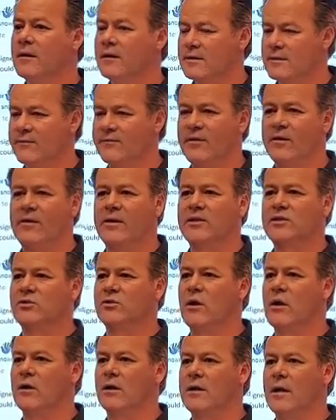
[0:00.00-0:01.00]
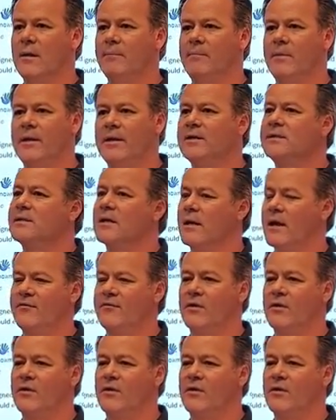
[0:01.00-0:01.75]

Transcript: some very strong companies, and I